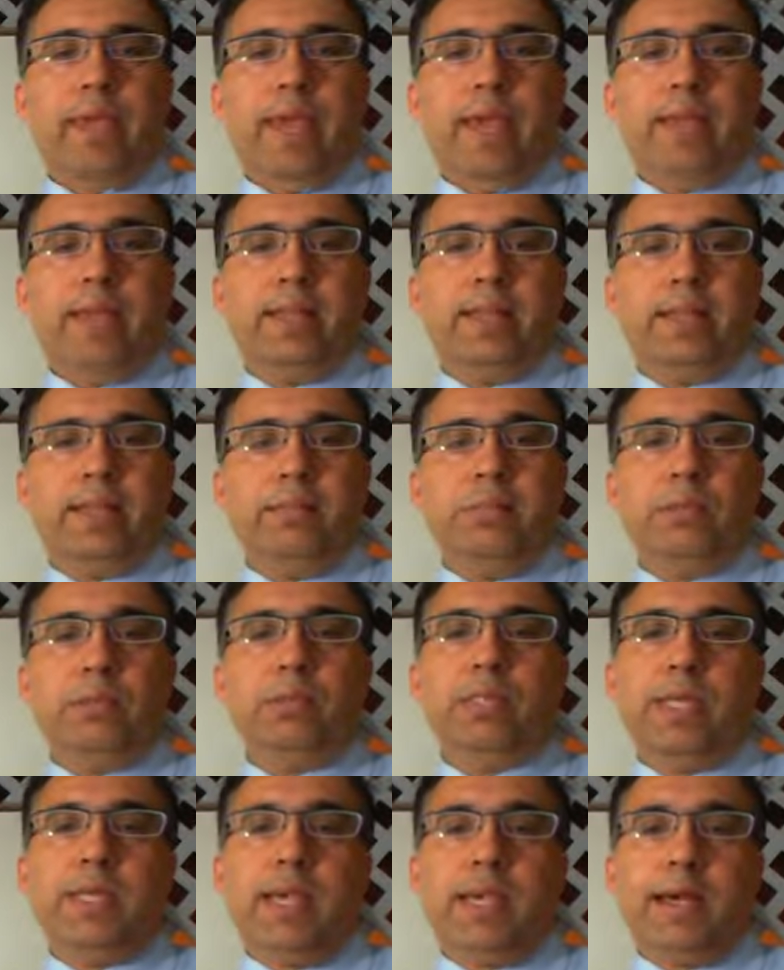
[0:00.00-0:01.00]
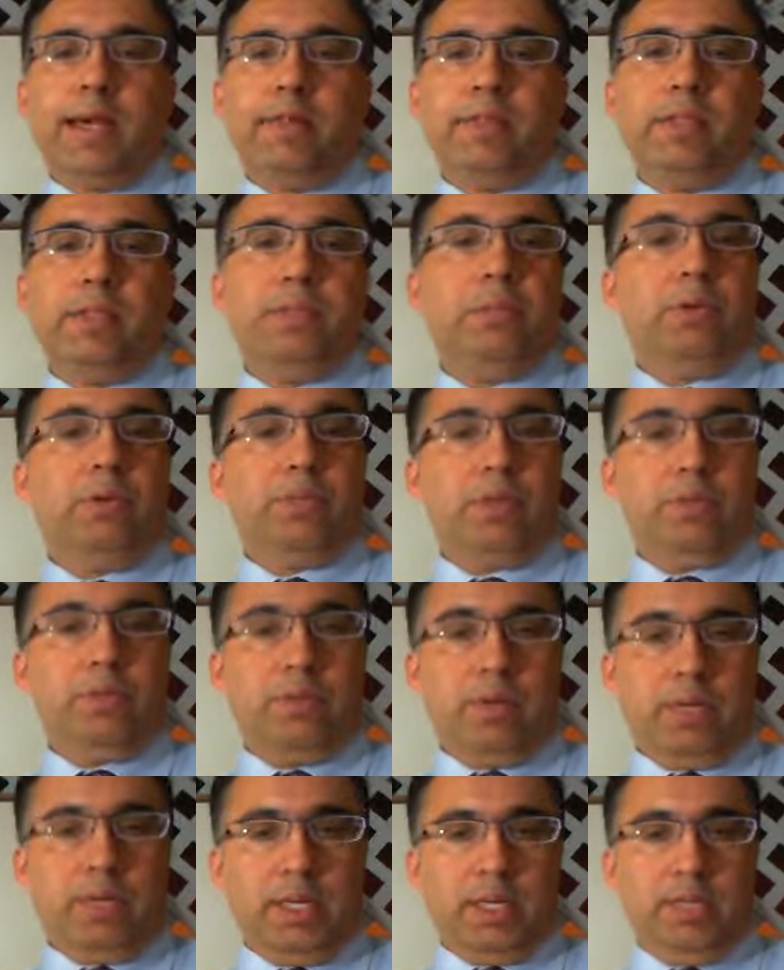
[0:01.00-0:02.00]
and they both are
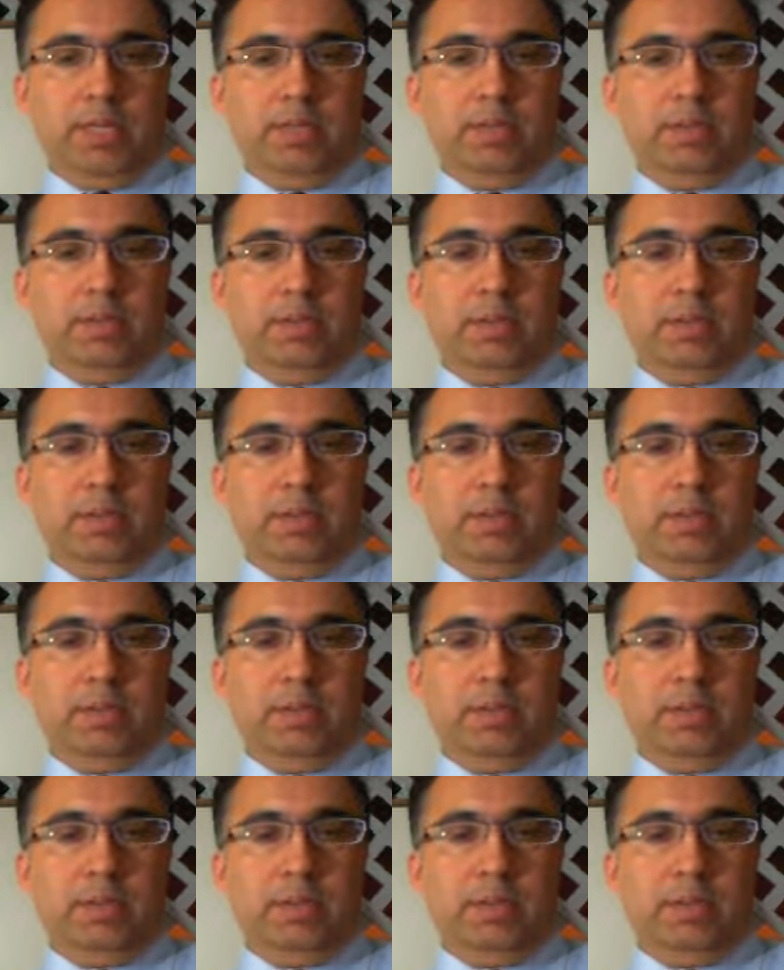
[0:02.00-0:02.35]
working.